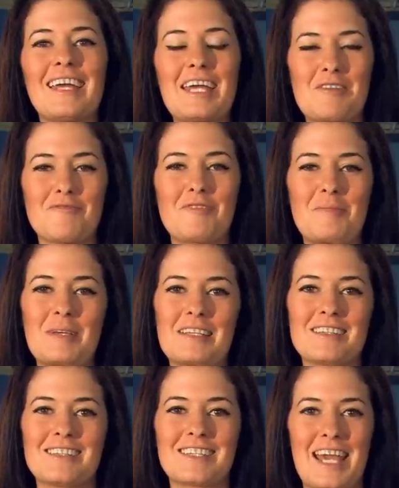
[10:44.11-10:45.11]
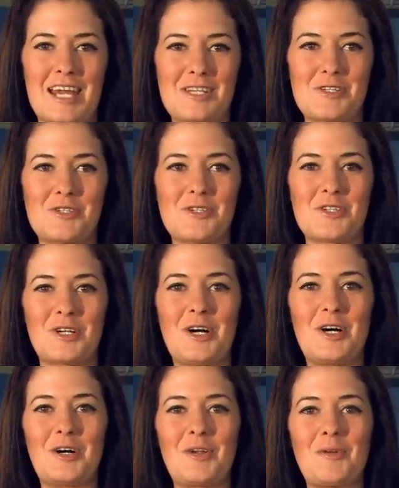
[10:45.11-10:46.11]
infamous sketch
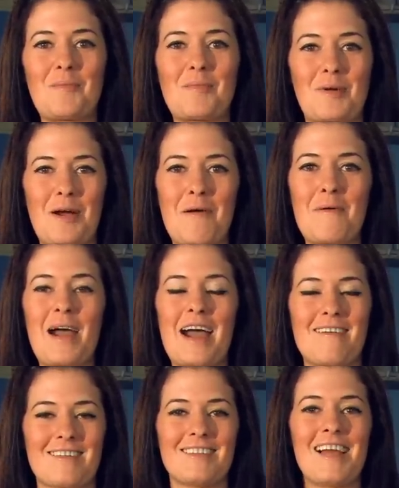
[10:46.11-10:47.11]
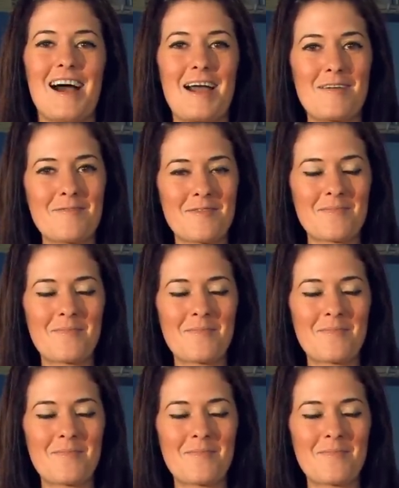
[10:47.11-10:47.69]
called Bro Our Live